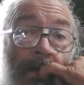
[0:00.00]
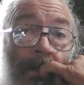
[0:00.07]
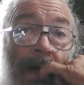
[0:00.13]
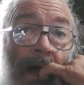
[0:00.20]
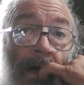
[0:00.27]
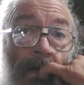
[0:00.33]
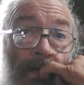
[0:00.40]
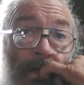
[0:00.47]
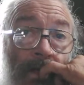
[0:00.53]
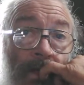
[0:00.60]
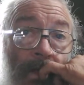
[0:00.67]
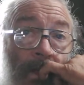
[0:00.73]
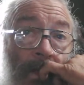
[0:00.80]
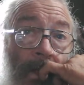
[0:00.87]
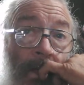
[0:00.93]
house.
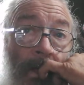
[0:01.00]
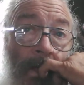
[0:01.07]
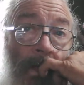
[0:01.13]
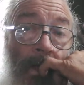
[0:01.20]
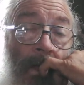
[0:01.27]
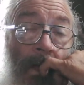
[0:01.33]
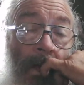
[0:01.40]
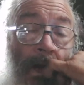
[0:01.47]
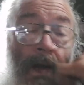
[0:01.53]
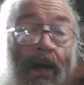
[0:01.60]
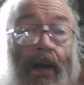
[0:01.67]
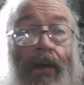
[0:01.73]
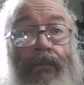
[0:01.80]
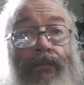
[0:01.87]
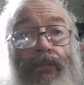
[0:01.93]

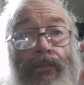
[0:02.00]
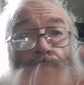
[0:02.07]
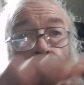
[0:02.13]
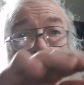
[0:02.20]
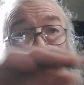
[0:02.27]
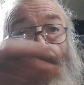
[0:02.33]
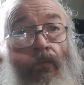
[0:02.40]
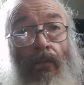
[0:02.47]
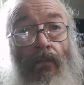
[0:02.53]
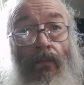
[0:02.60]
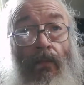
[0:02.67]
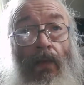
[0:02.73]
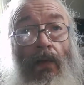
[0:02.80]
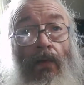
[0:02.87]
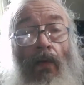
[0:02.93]

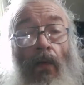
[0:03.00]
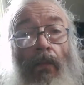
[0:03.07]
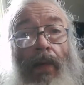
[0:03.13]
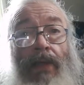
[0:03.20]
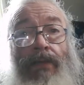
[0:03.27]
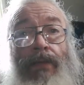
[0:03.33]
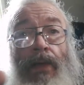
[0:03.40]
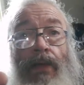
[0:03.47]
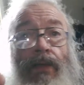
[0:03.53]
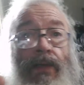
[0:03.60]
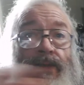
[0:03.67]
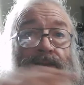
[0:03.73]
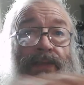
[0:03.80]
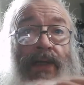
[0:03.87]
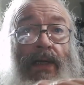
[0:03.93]
No basement,
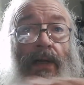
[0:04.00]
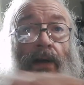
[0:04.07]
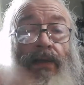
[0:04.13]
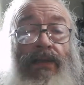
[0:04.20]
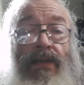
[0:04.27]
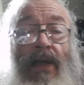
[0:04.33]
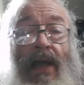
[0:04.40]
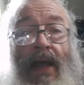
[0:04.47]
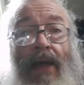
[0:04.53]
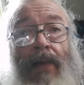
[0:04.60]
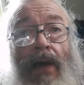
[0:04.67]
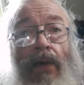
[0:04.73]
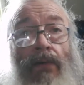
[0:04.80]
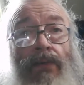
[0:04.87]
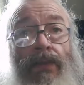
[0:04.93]
just sitting on a slab
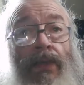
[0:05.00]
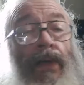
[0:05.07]
house